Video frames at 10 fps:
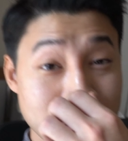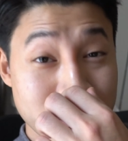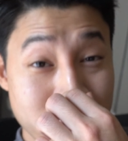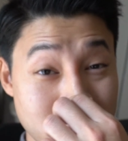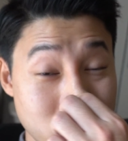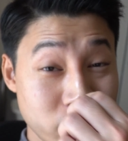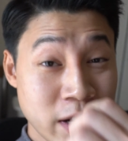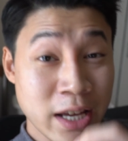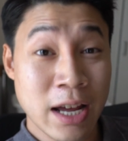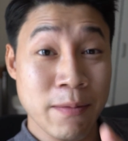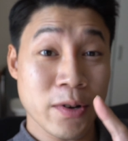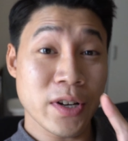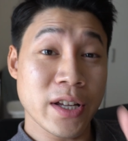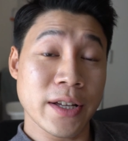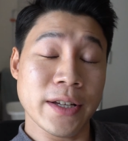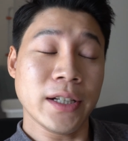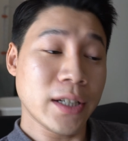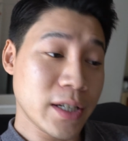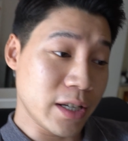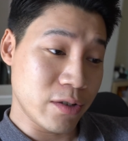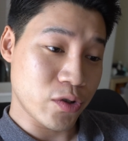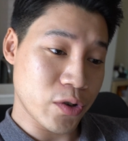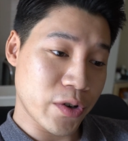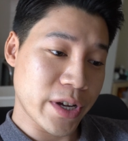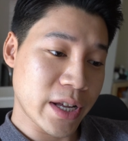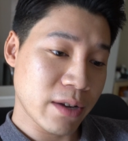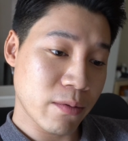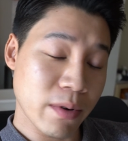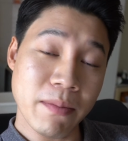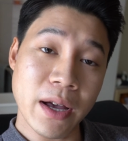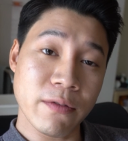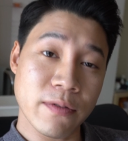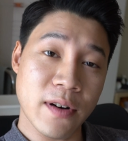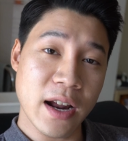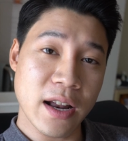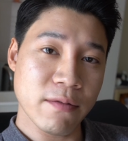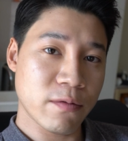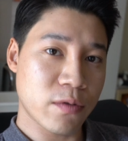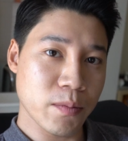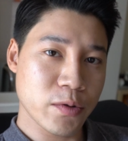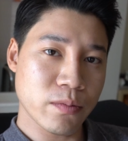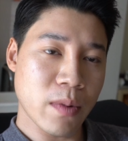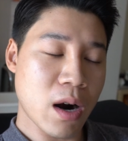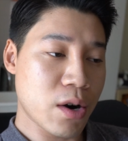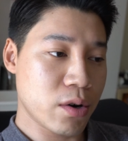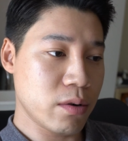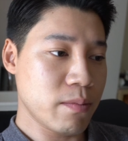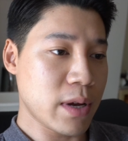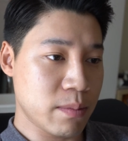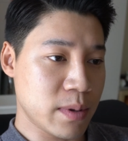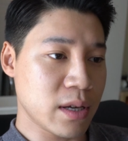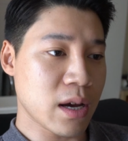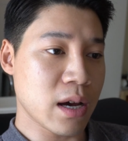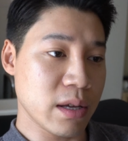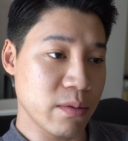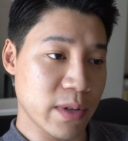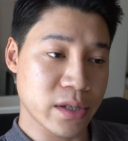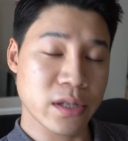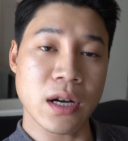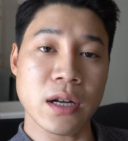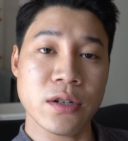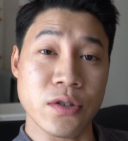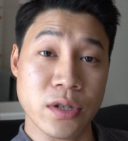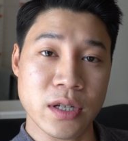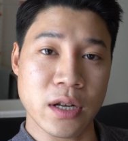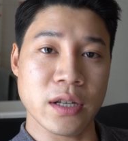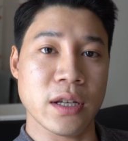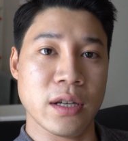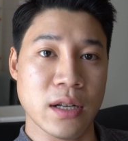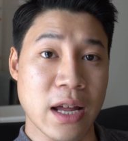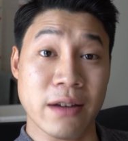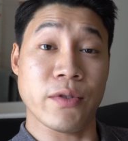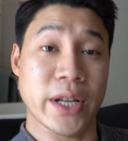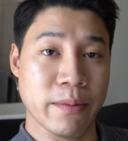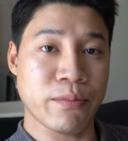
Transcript: just today I'm gonna enjoy with my friend and from tomorrow maybe I will start to study like really